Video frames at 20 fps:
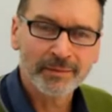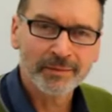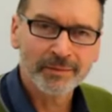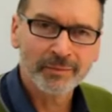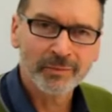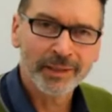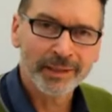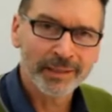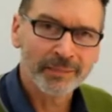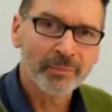
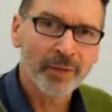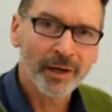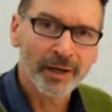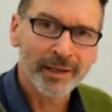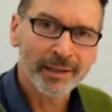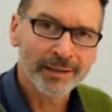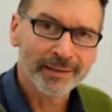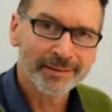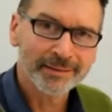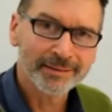really
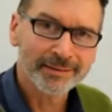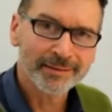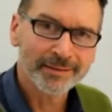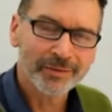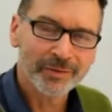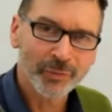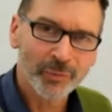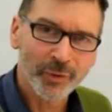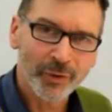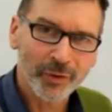admire
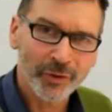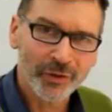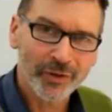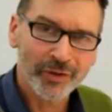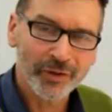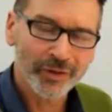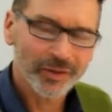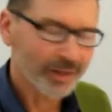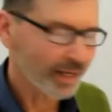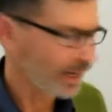the
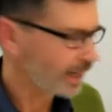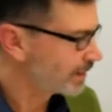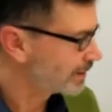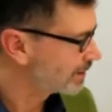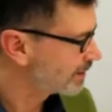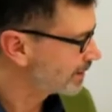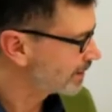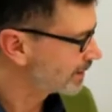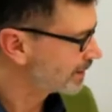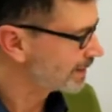work
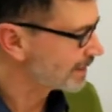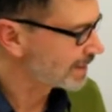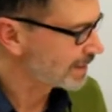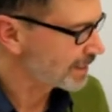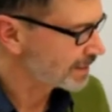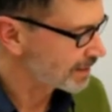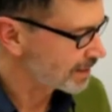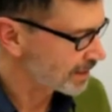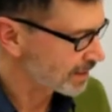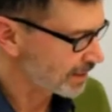and the
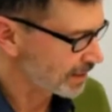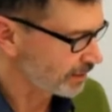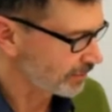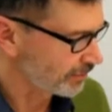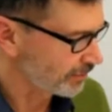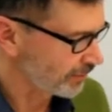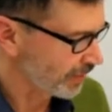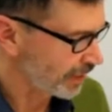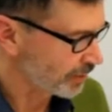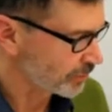consistency
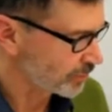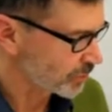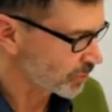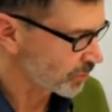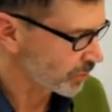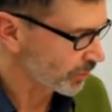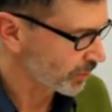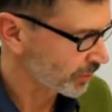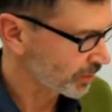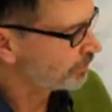of Andrew's
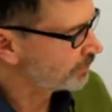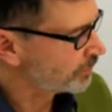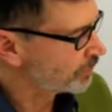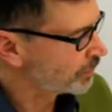work.